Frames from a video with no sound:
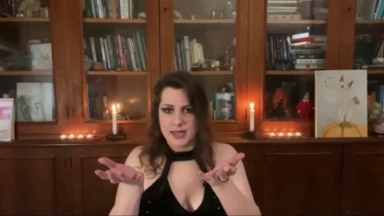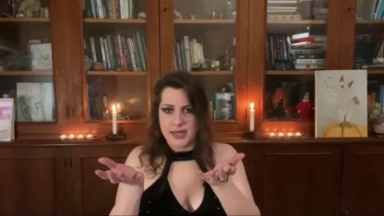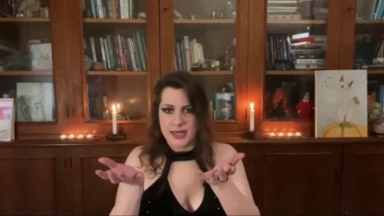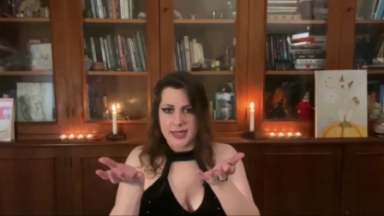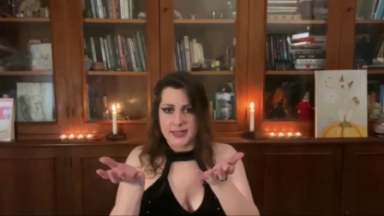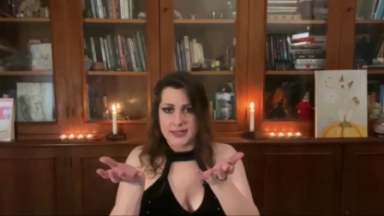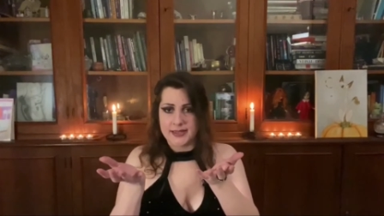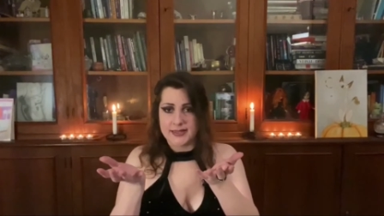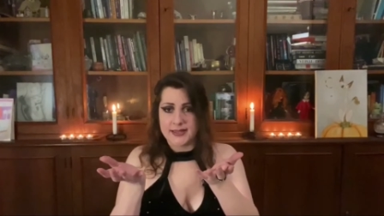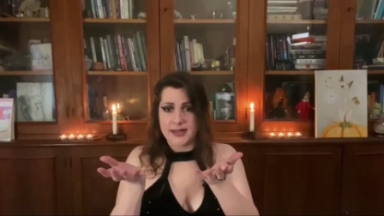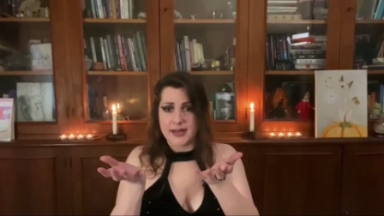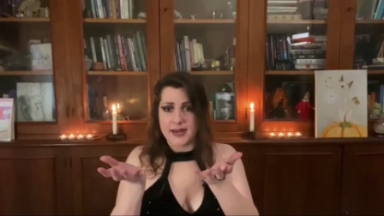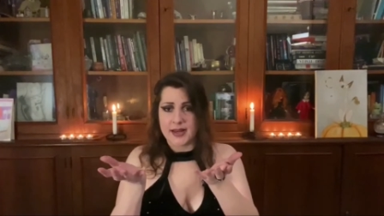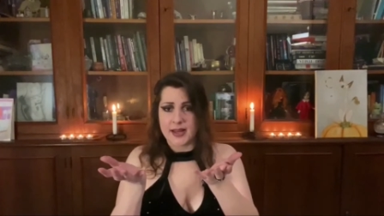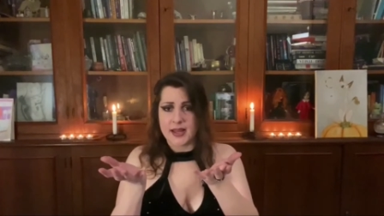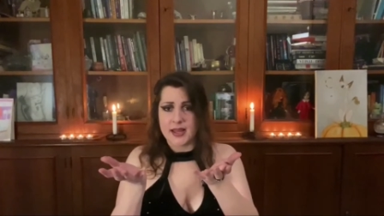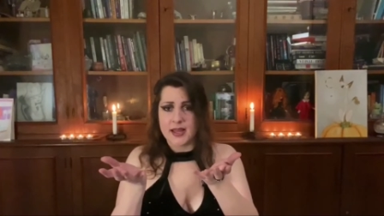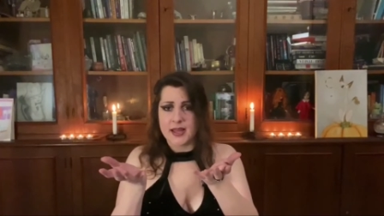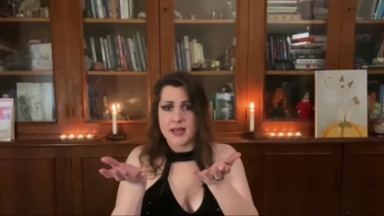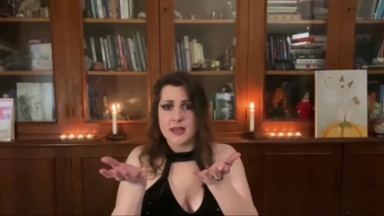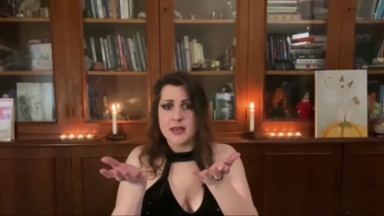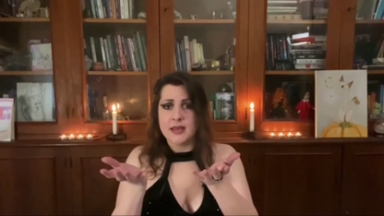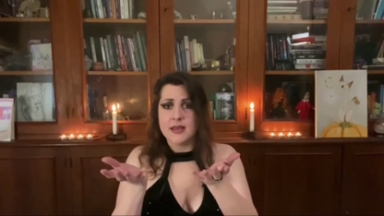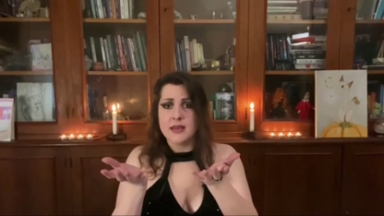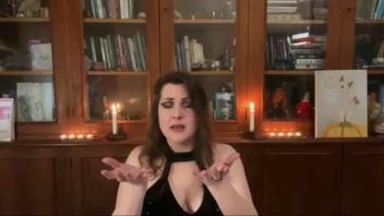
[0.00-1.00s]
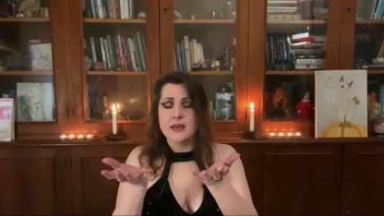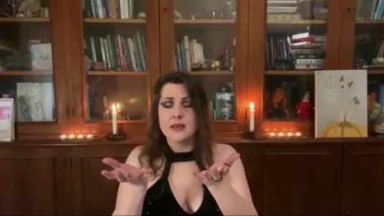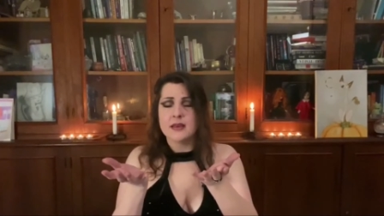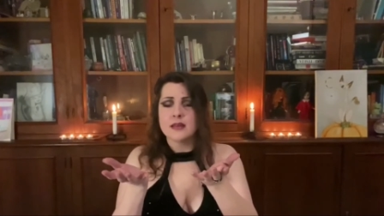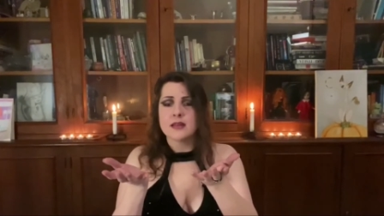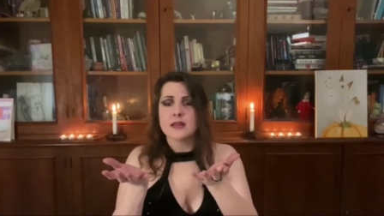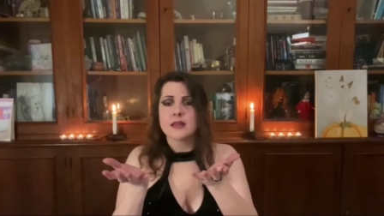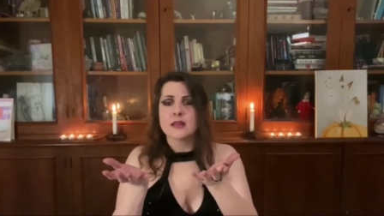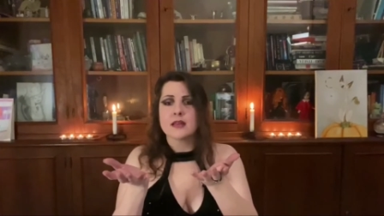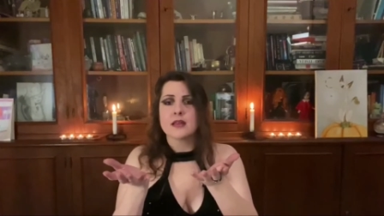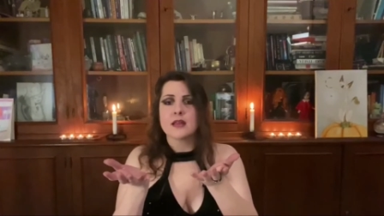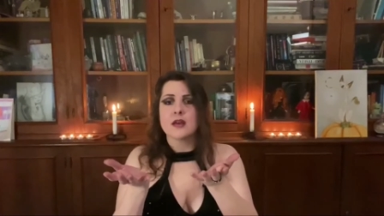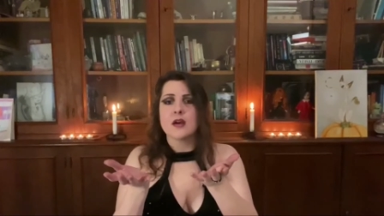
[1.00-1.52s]
a tray
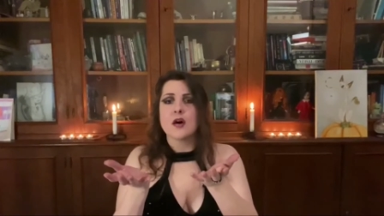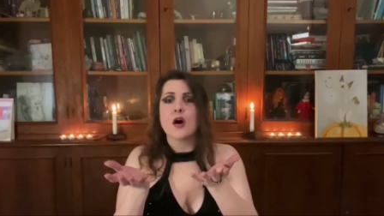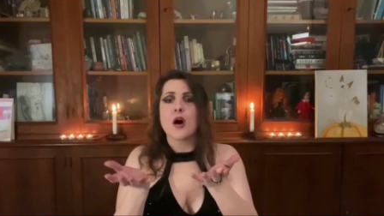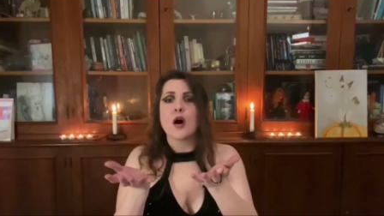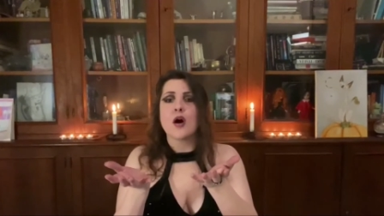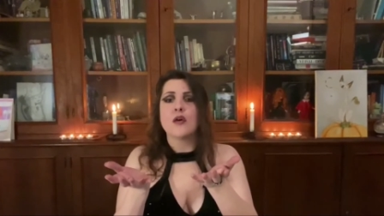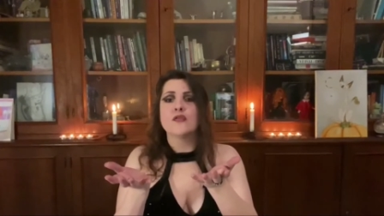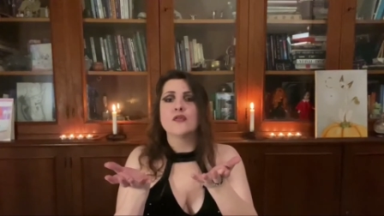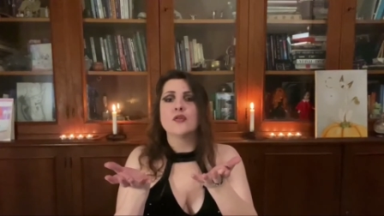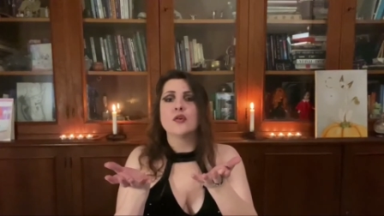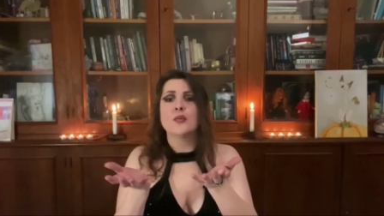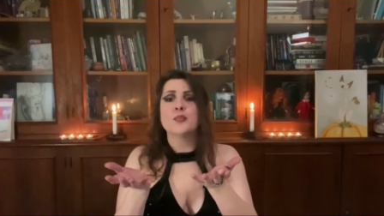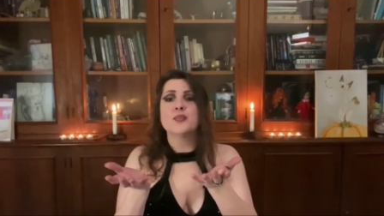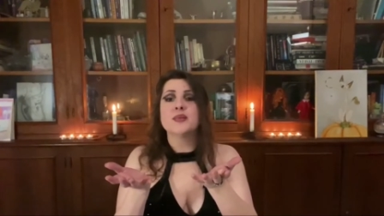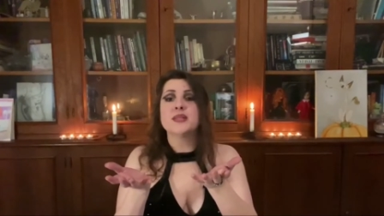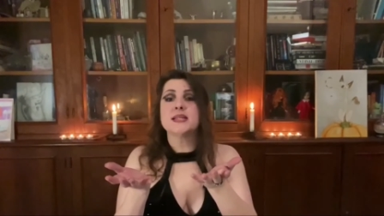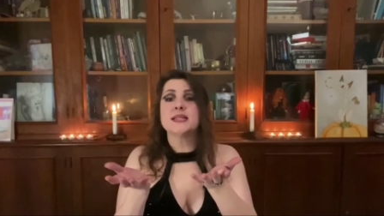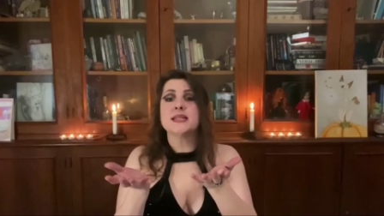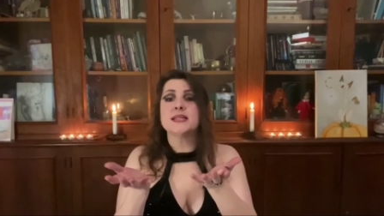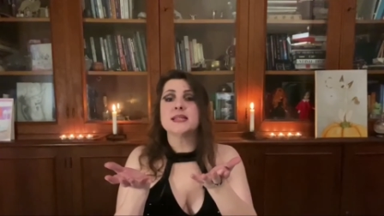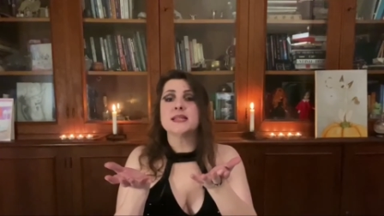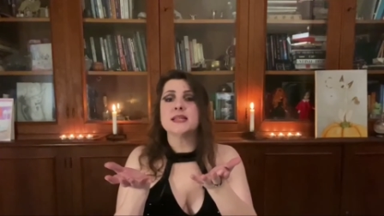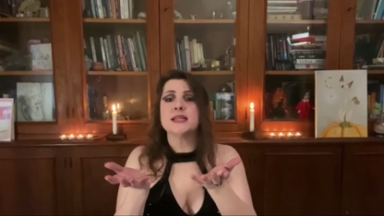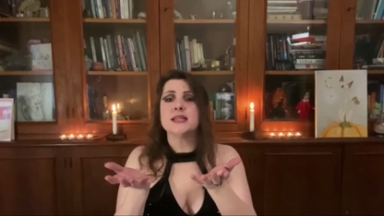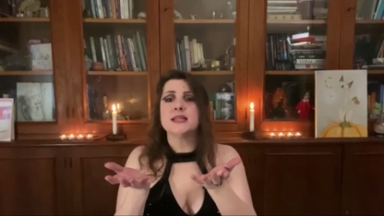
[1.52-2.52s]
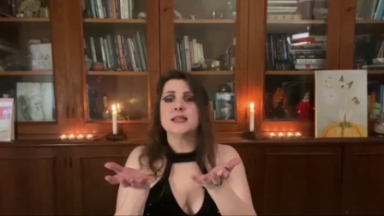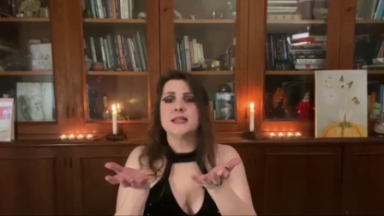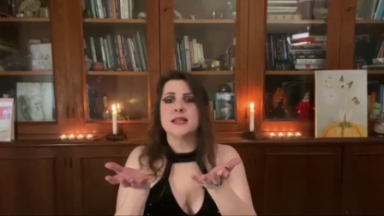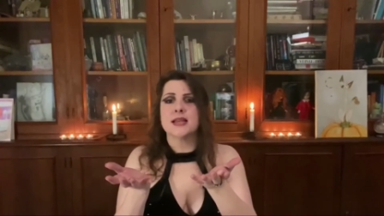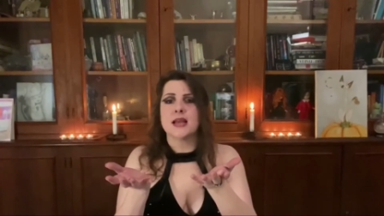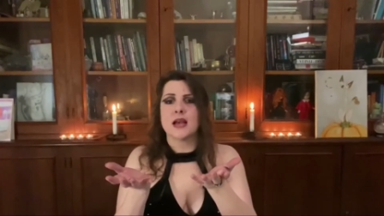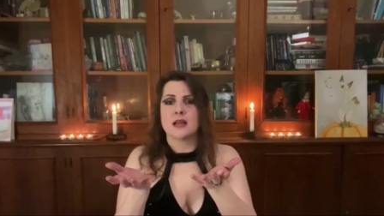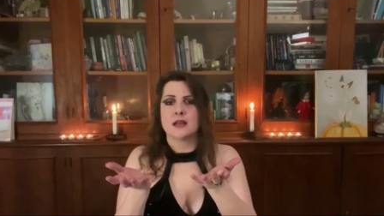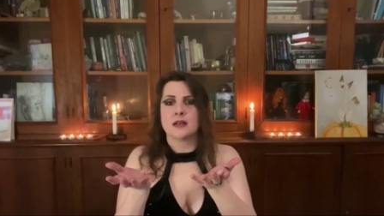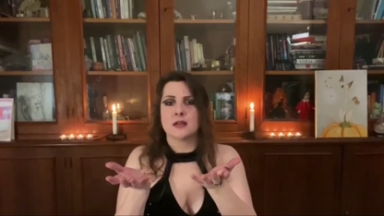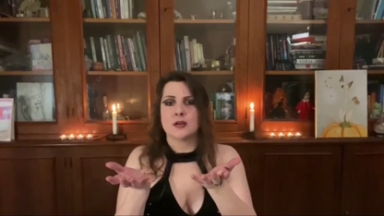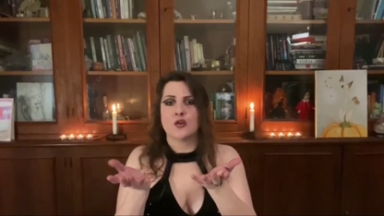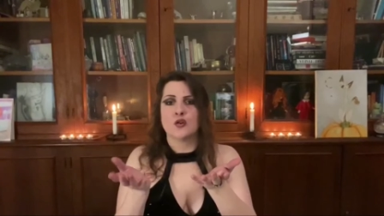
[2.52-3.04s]
of
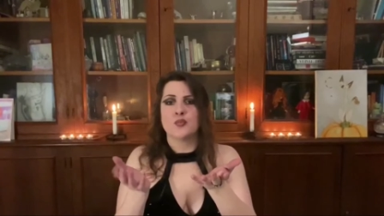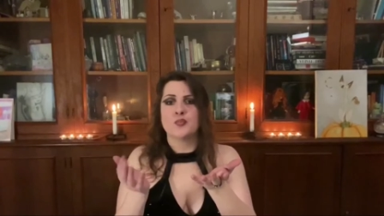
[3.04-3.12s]
obsidian.